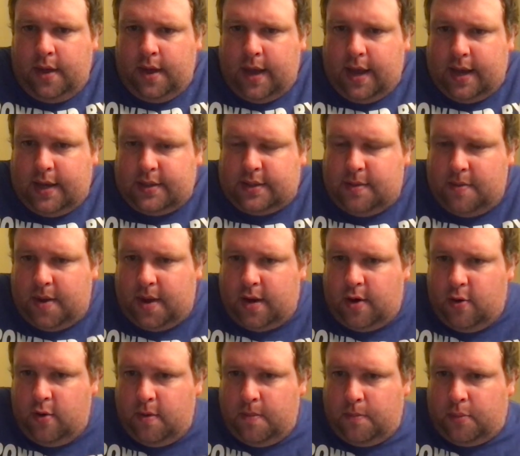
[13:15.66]
as the
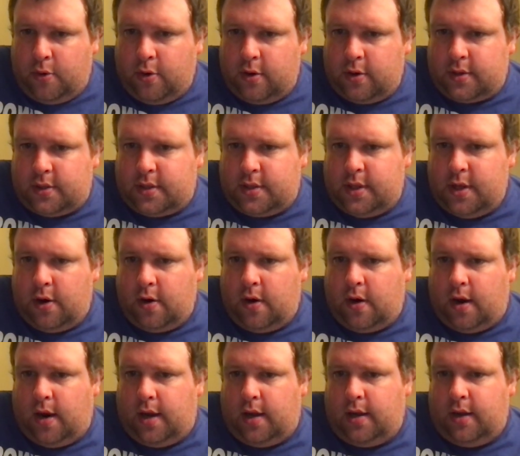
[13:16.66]
man who imports their
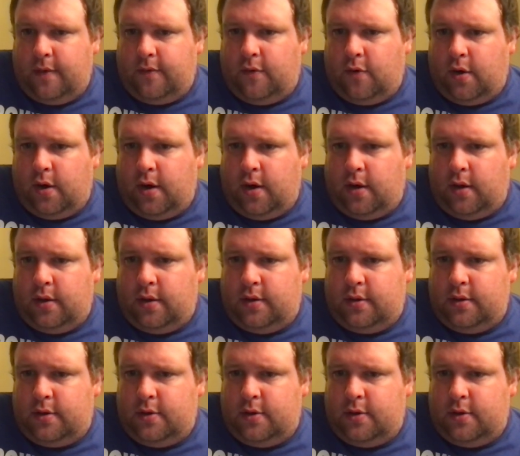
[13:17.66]
olive oil